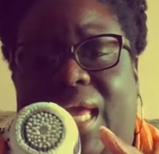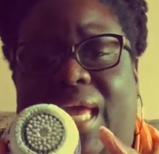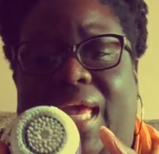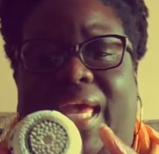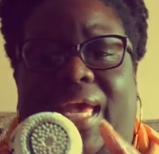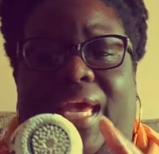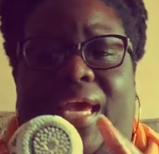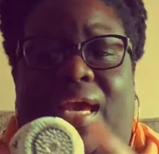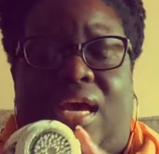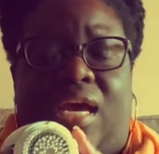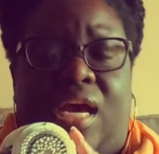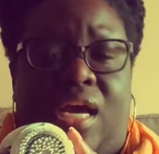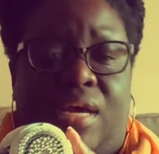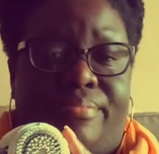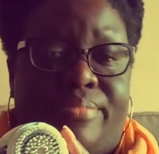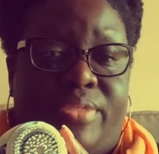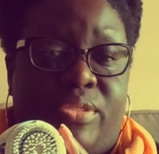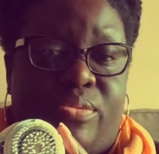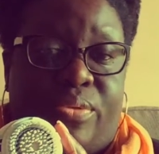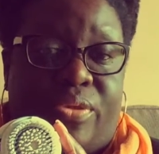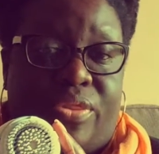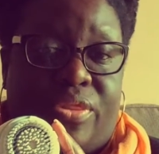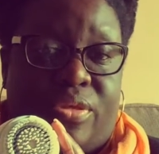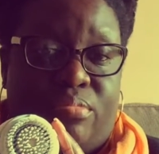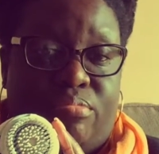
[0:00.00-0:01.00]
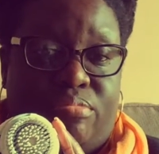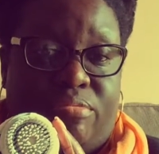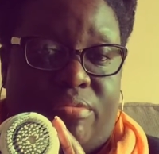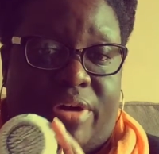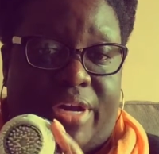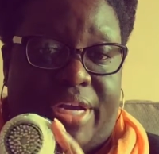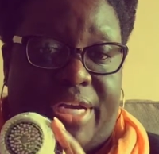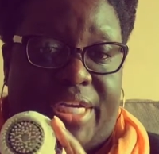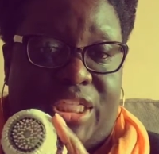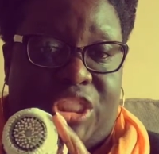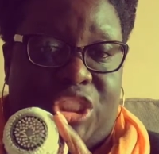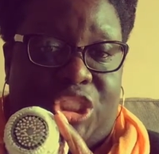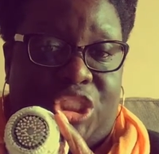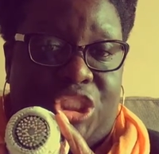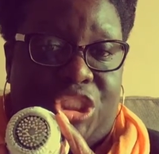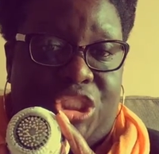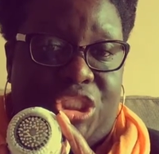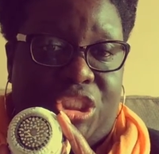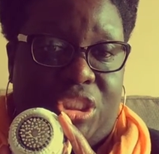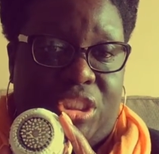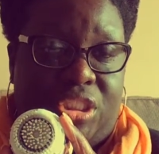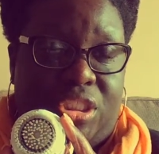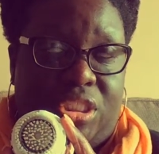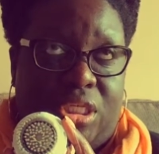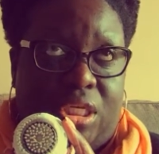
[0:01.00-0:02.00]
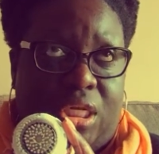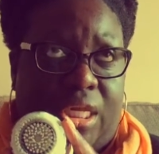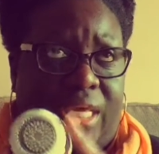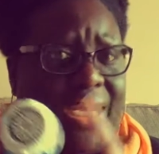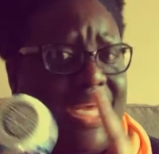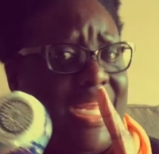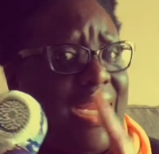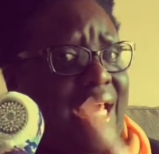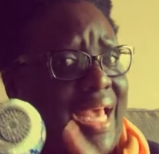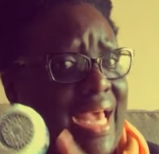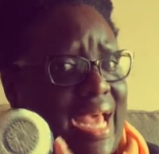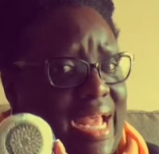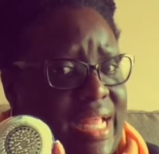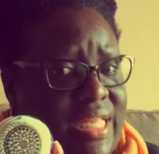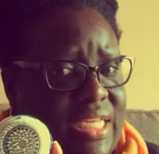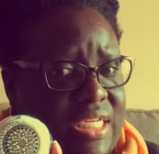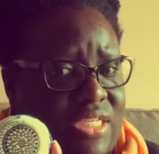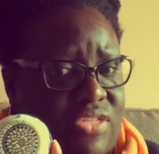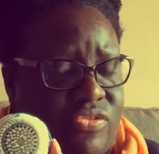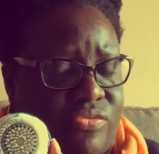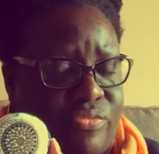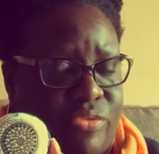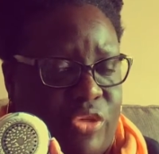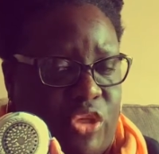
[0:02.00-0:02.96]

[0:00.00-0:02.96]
It comes with a brush. And again, I got this from